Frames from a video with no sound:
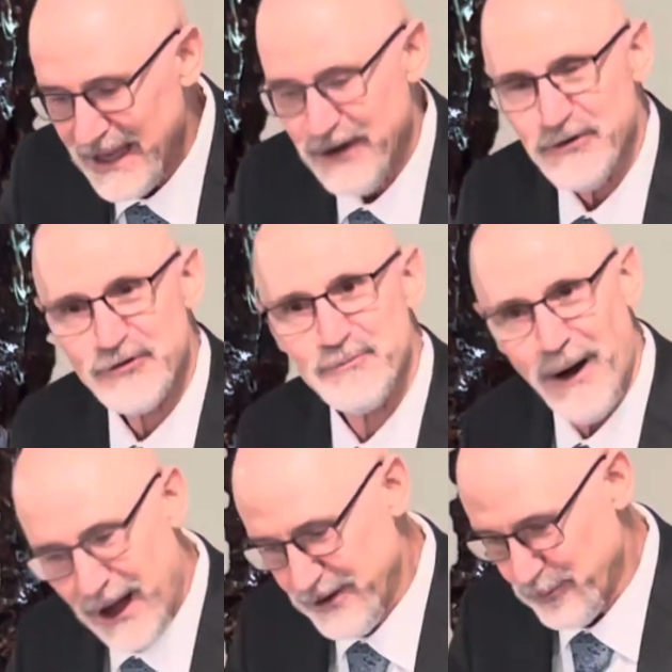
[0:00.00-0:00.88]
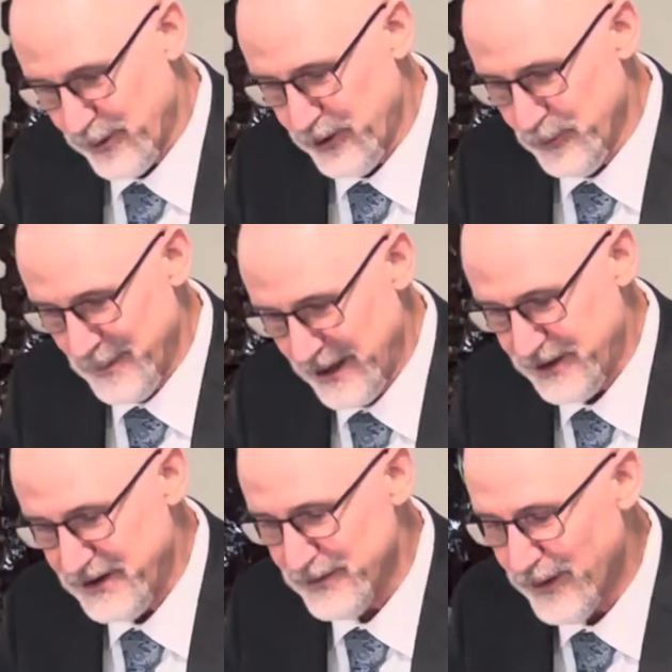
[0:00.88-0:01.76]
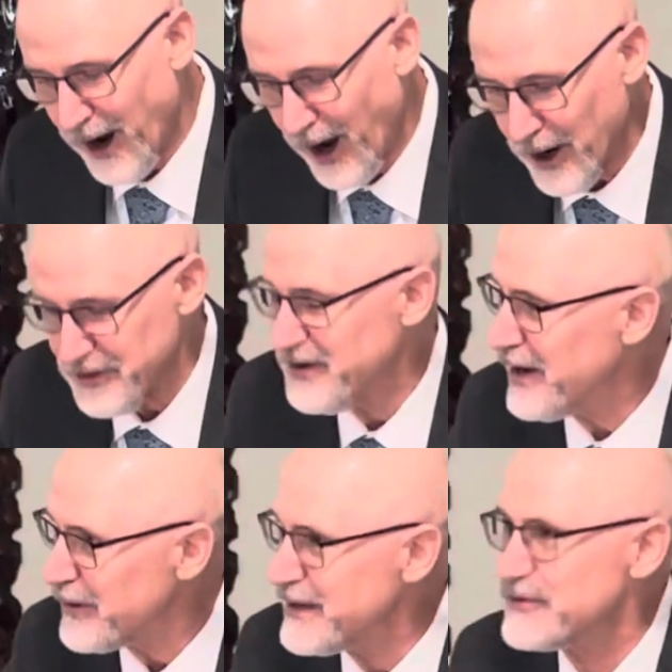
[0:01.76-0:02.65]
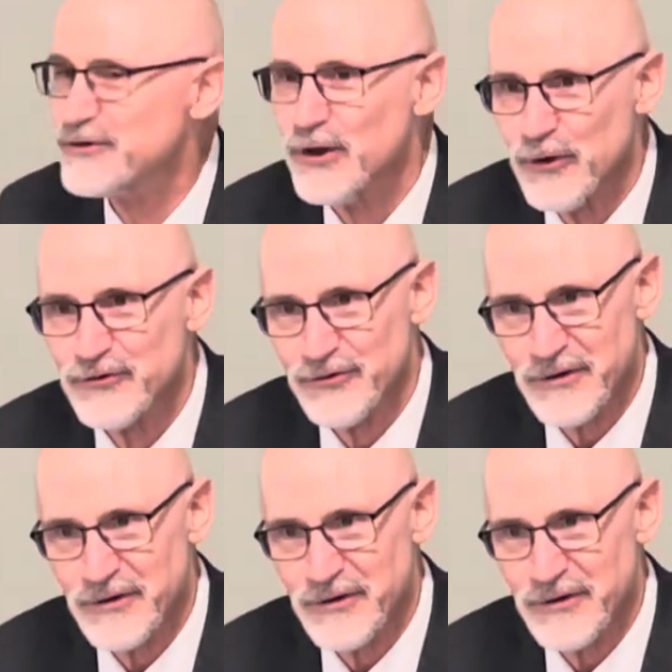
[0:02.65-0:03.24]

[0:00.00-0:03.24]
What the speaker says: He responded with humility of heart, tearing his clothes in